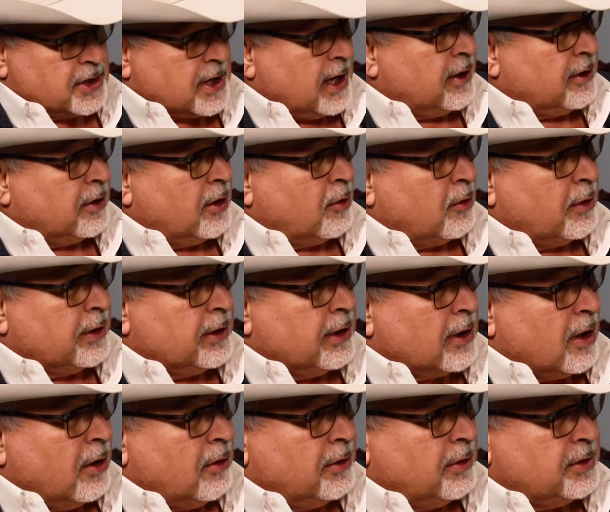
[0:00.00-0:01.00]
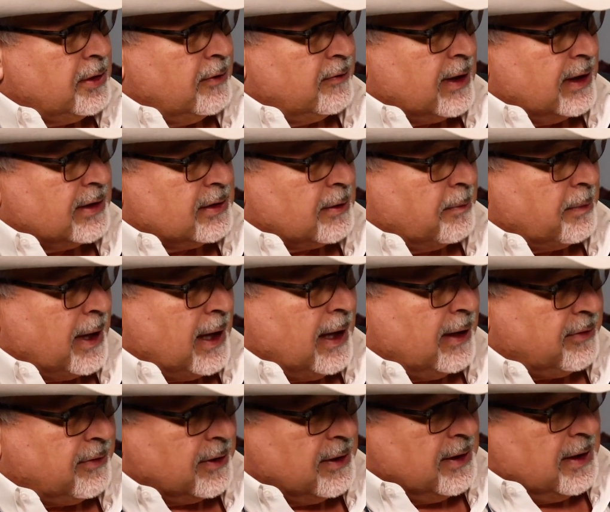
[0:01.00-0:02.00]
You kind of know where you're going. You've got the
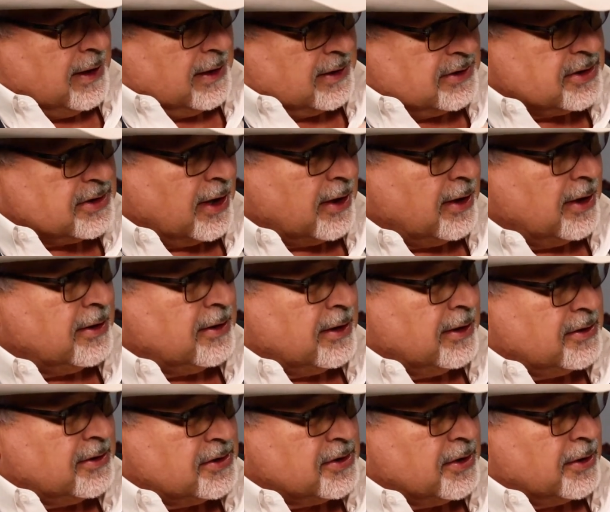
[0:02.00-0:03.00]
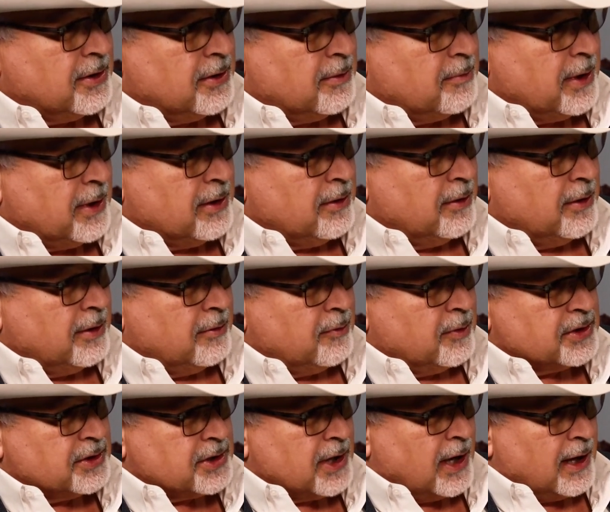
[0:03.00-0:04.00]
path started that you're going to be doing,
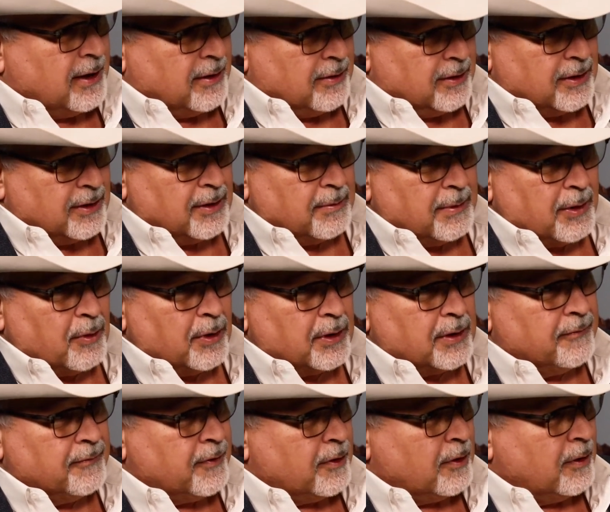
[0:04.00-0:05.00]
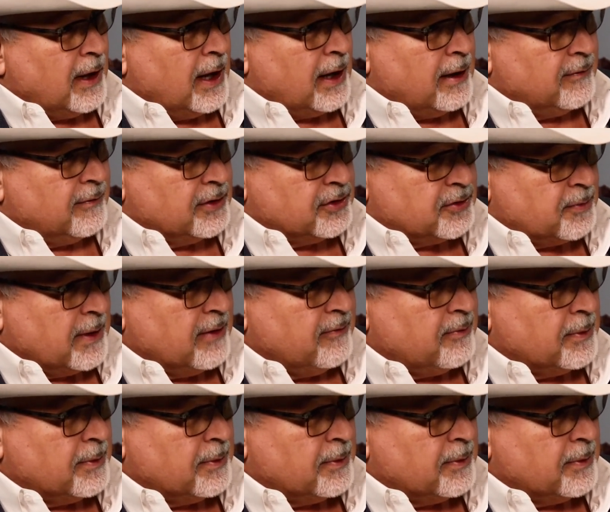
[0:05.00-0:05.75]
which you're going to be working for a lot of us beef